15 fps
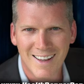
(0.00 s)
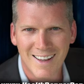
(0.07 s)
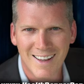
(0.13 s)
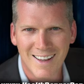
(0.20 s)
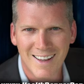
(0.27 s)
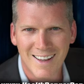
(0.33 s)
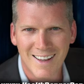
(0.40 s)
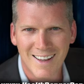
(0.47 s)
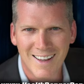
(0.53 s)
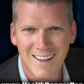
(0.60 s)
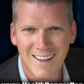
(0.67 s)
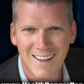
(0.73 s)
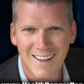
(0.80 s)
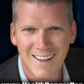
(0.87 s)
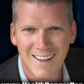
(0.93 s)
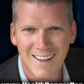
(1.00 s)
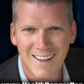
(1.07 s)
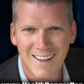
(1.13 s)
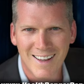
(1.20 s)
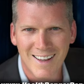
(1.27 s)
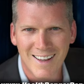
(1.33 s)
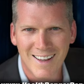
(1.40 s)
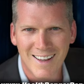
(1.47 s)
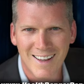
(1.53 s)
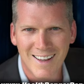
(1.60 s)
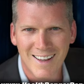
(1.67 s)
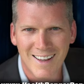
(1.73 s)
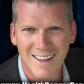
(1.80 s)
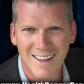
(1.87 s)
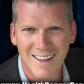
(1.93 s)

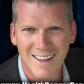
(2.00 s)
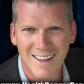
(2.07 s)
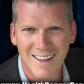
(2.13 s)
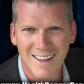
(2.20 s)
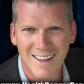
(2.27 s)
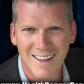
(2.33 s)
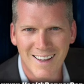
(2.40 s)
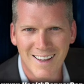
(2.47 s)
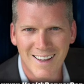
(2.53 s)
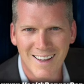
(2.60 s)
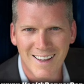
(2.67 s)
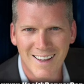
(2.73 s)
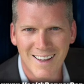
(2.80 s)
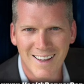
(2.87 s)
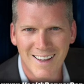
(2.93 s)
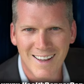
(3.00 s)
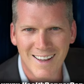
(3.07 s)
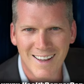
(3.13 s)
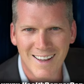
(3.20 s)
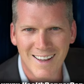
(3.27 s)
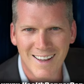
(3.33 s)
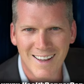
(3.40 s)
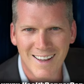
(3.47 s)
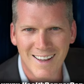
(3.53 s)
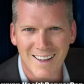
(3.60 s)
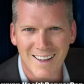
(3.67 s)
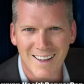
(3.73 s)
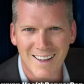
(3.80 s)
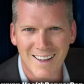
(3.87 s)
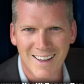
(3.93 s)
(no lip movement)